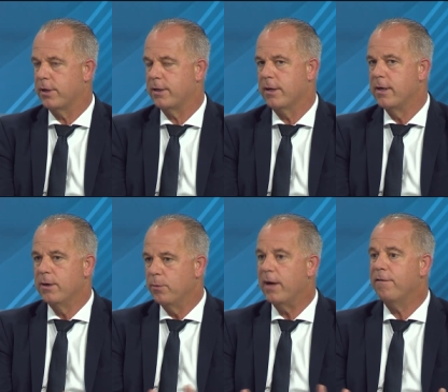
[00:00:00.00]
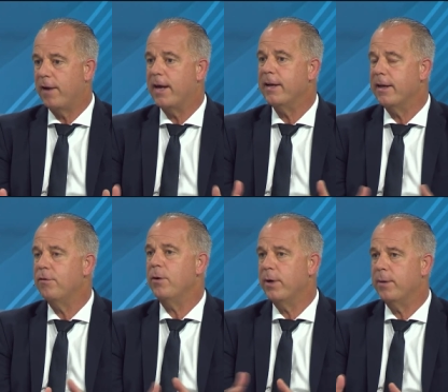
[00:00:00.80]
So that we are flying
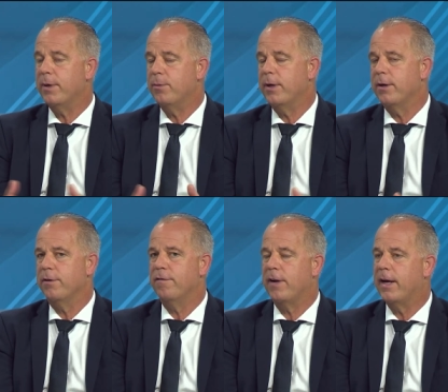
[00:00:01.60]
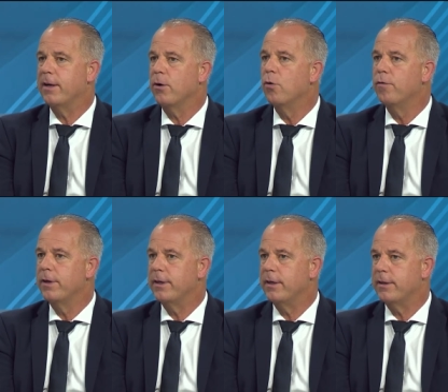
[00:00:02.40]
everywhere, but we are not flying
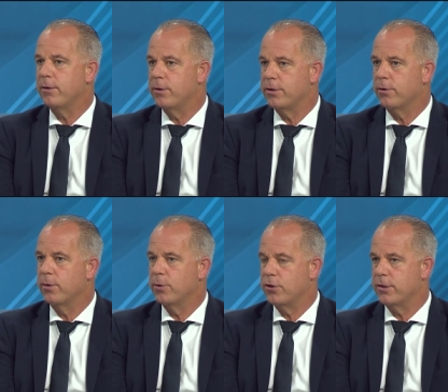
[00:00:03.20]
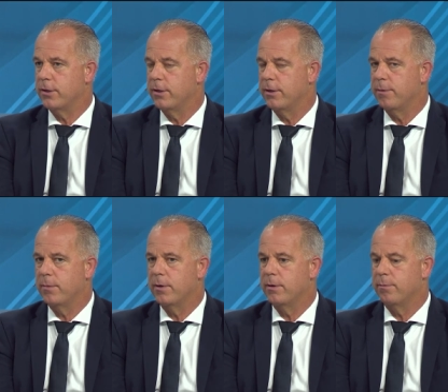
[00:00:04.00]
over the territory which is
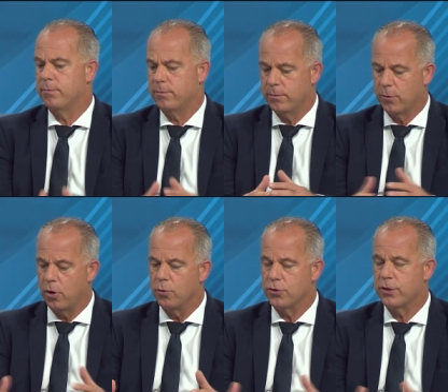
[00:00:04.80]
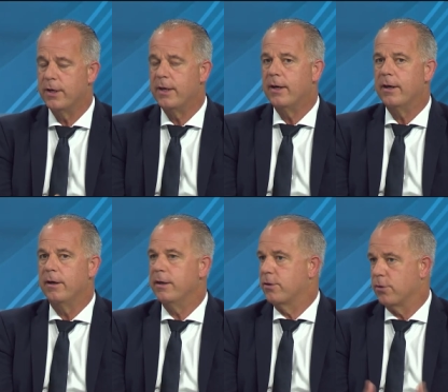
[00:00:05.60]
um, um, closed.
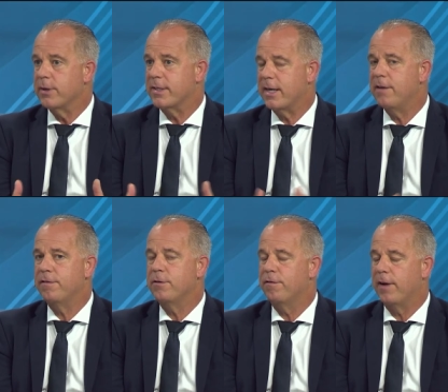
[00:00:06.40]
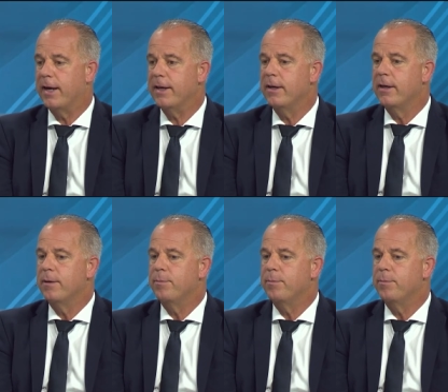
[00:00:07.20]
Uh, it, so it's safe to fly.